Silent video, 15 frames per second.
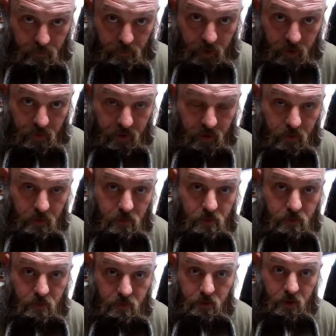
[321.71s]
put them in the
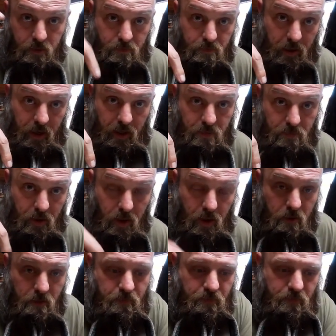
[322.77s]
little box
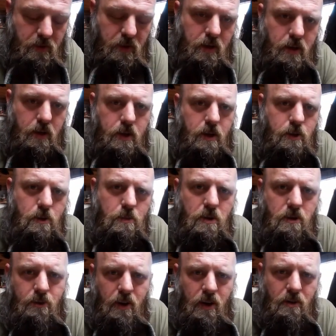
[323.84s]
below. Do me
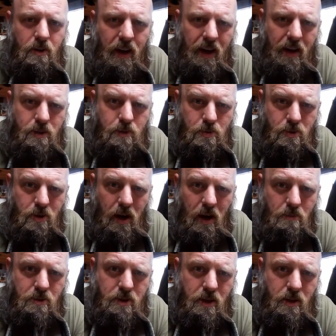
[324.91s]
a favor, like,
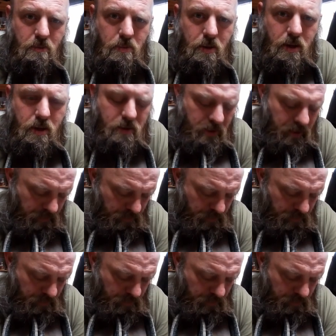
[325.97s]
subscribe, tell your buddies, and I